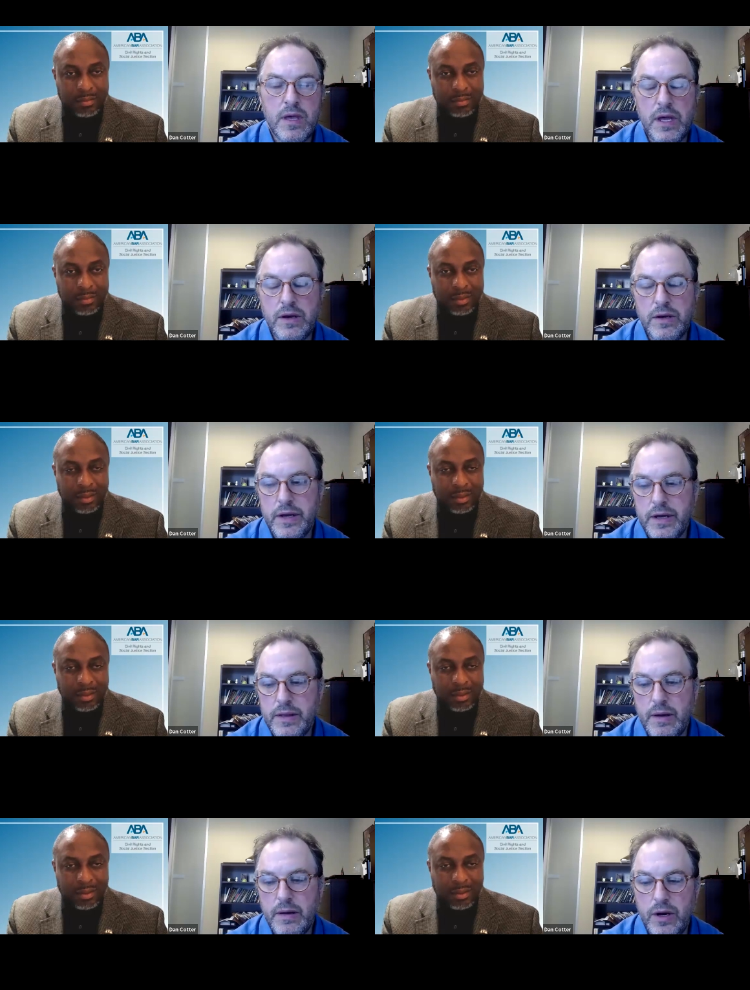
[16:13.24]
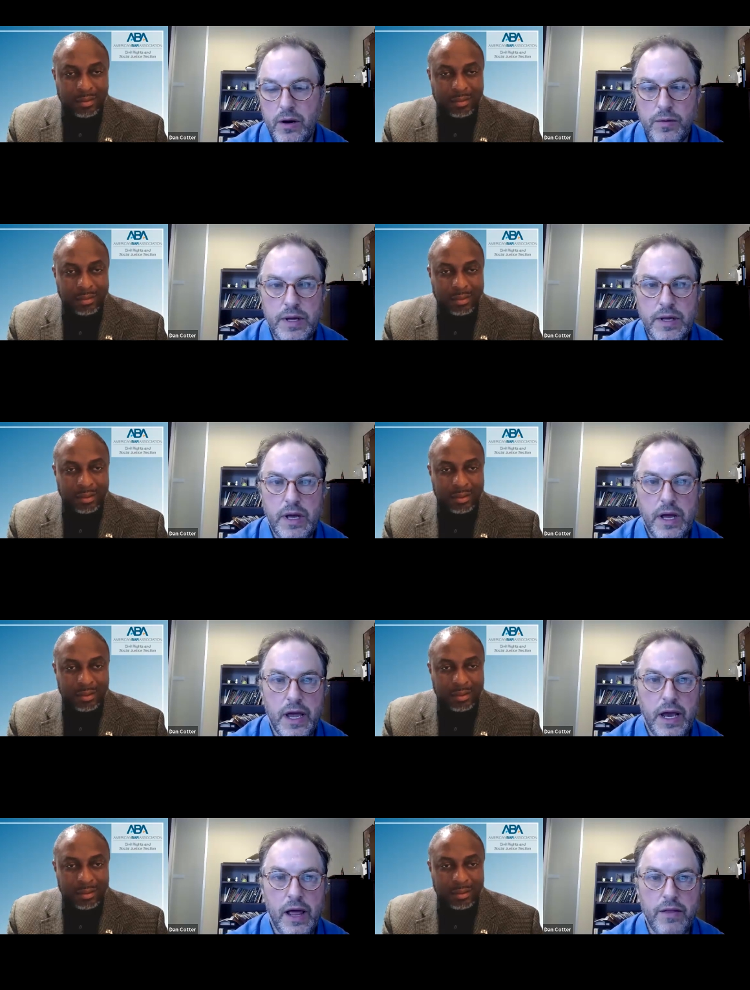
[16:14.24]
Speaker 1: and uh, the, you know,
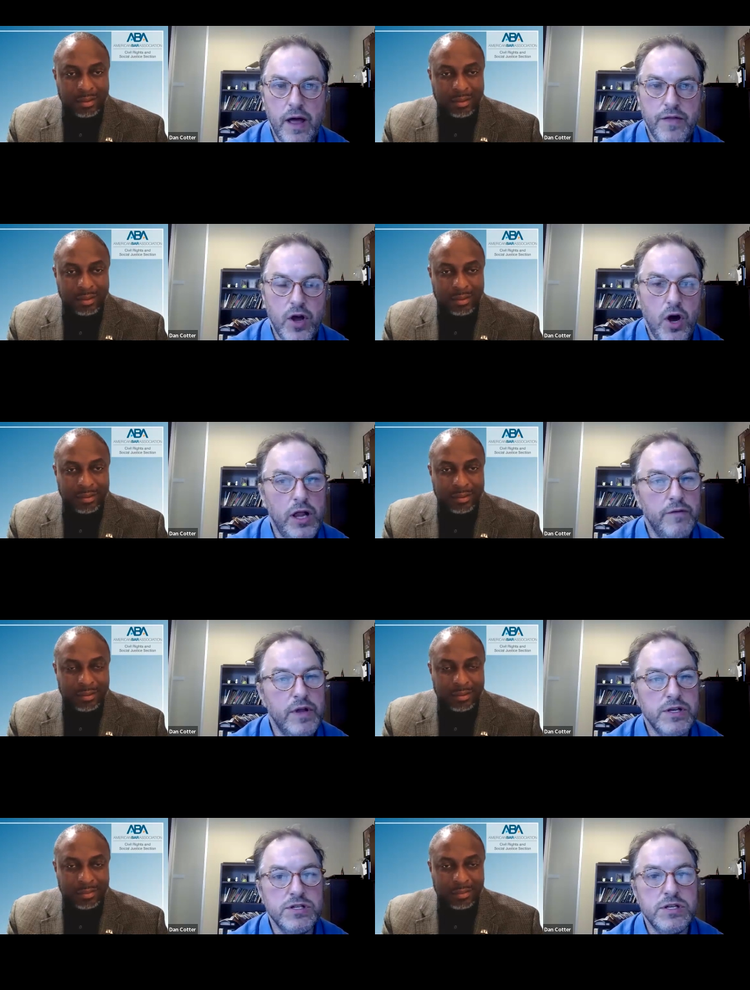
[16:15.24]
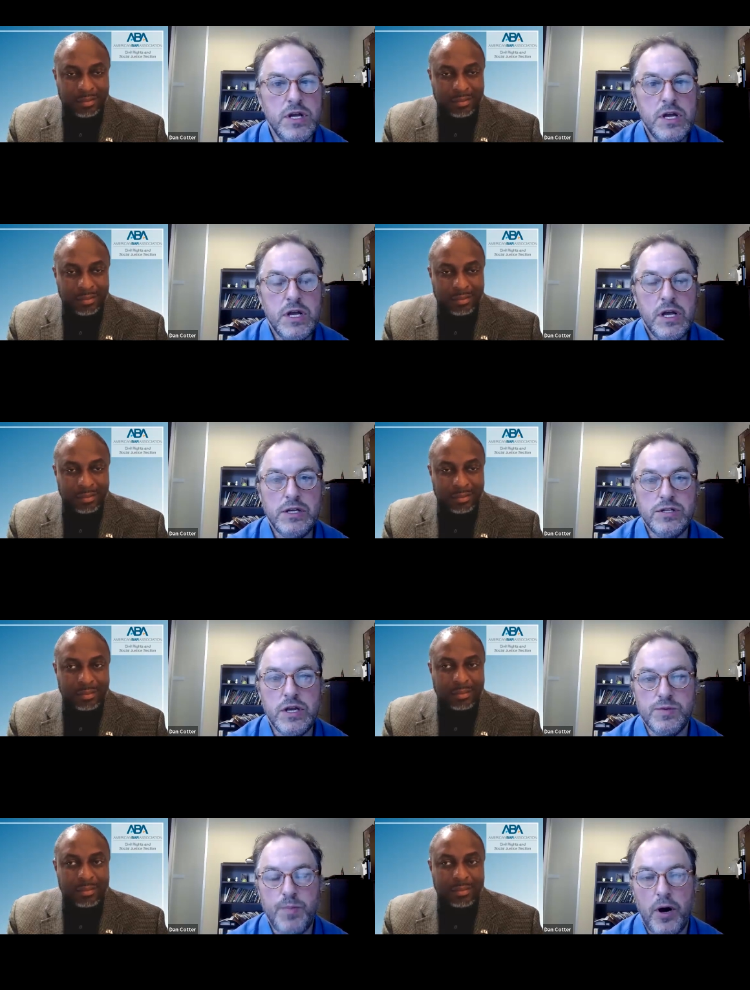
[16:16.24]
again, I, I think all of this is,
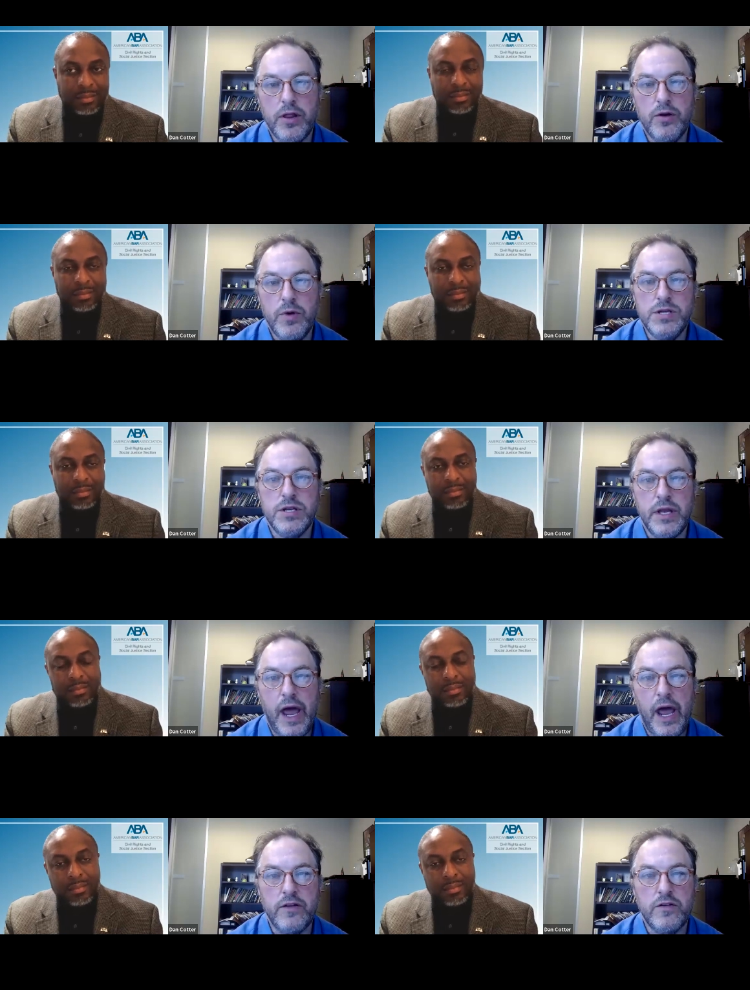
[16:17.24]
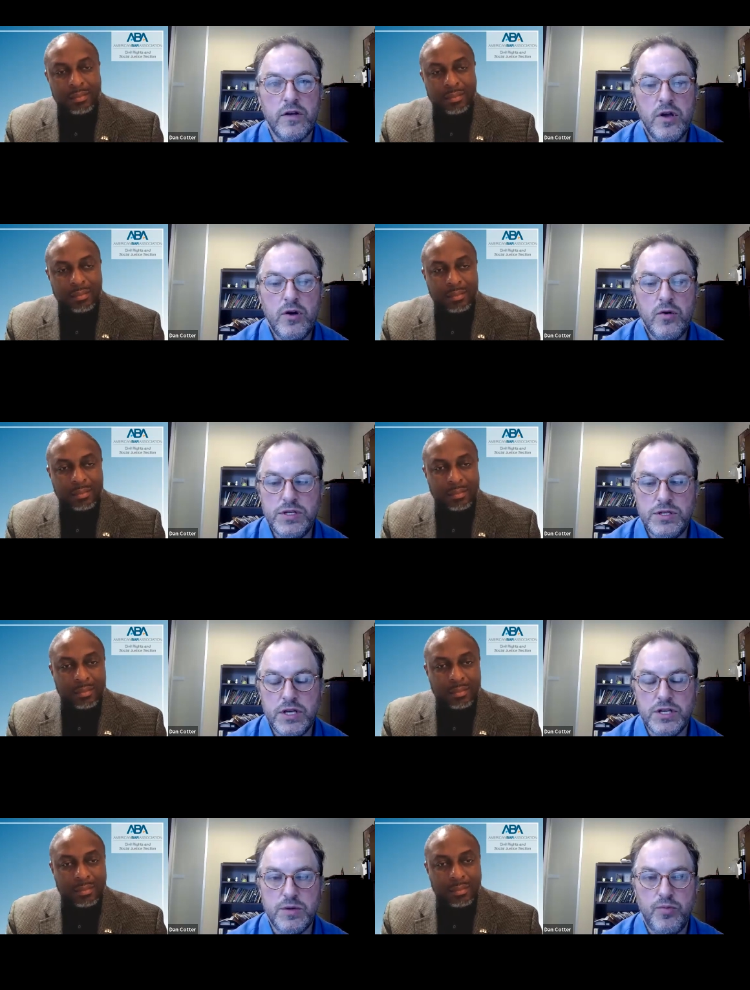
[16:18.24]
is part of the reason that we
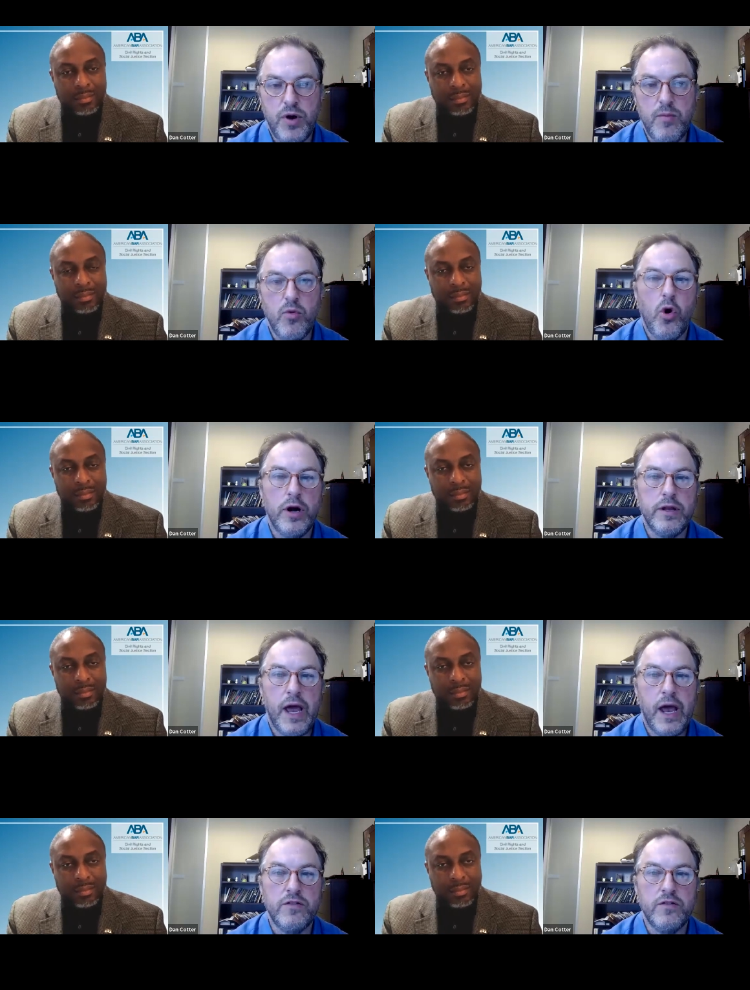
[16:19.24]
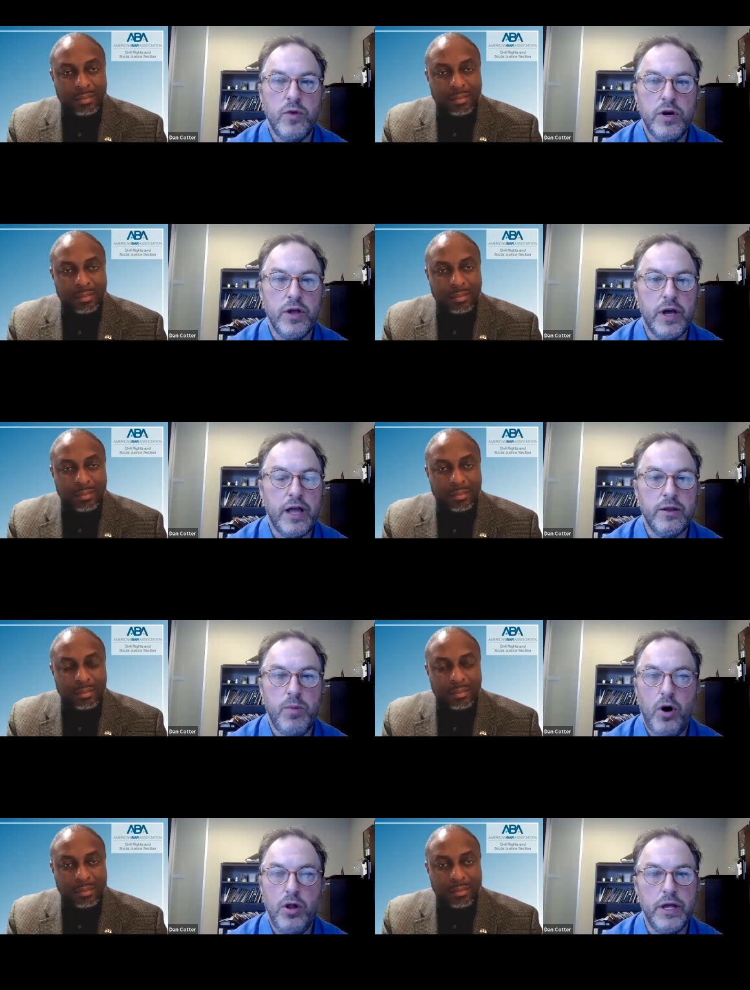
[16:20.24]
see a Supreme Court that, when you look at the
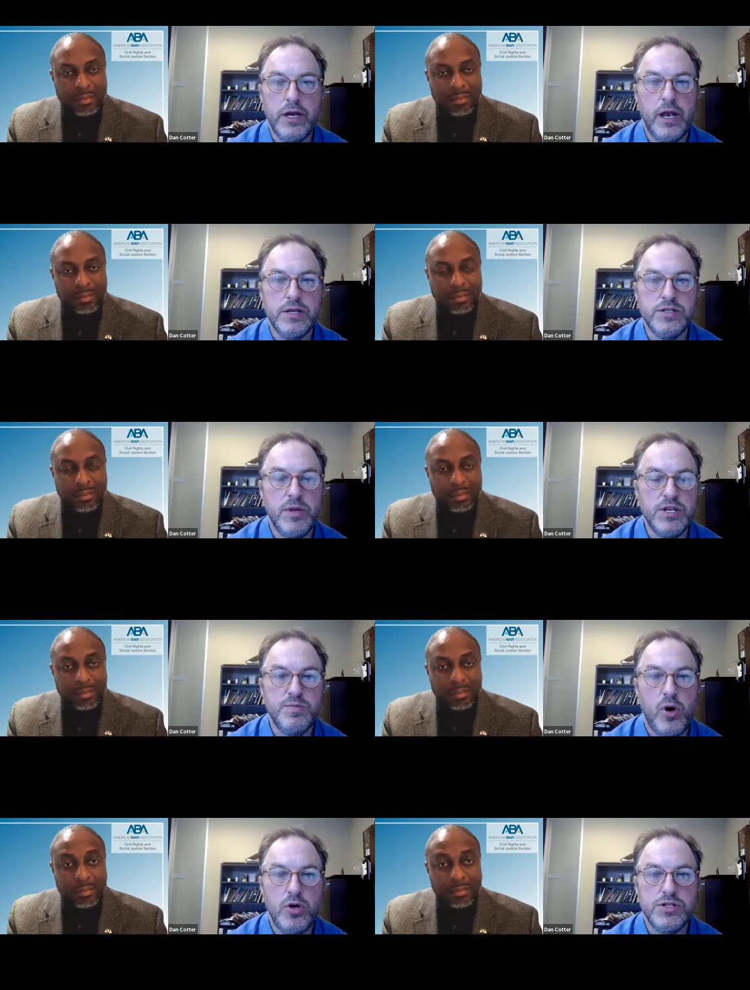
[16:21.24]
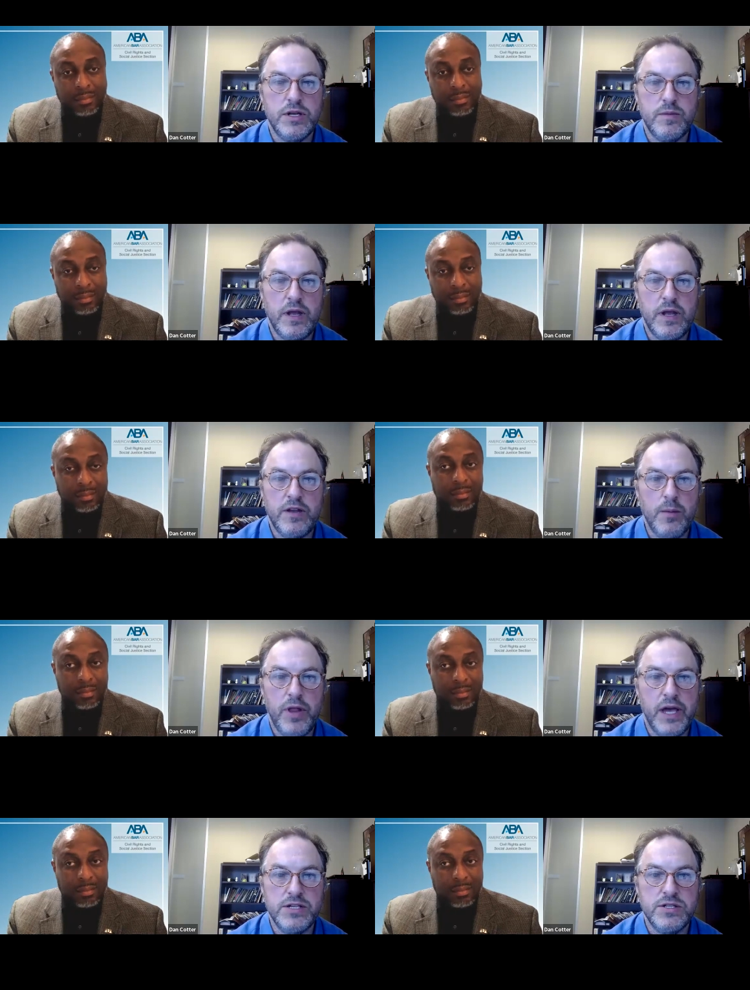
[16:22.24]
polling on some of these polls that, that take
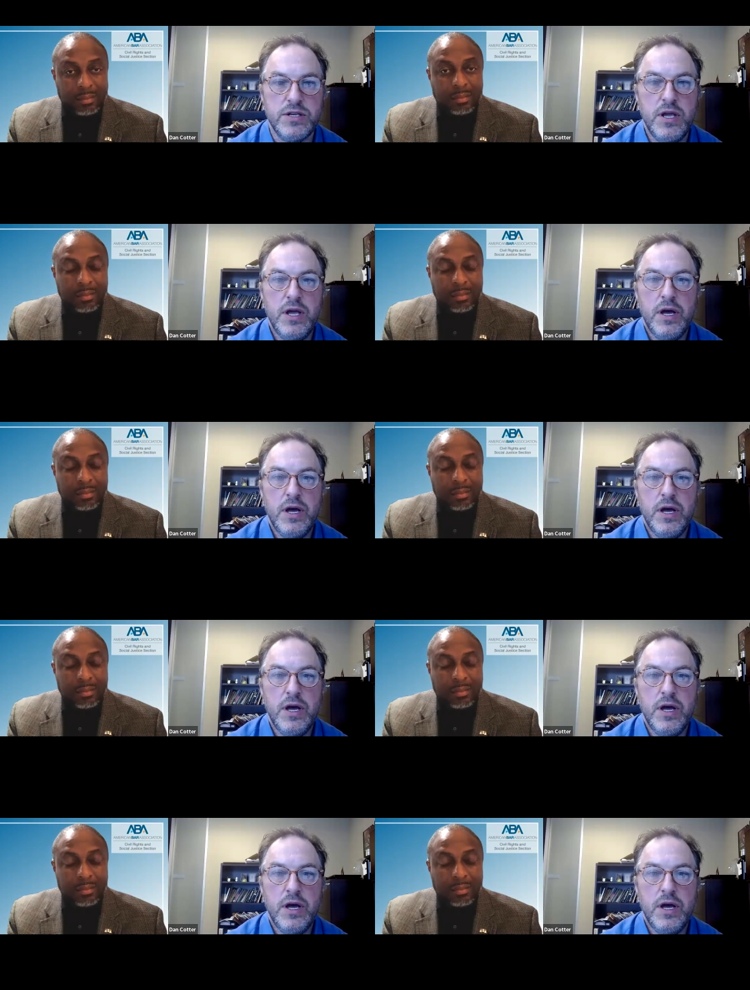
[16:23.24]
place,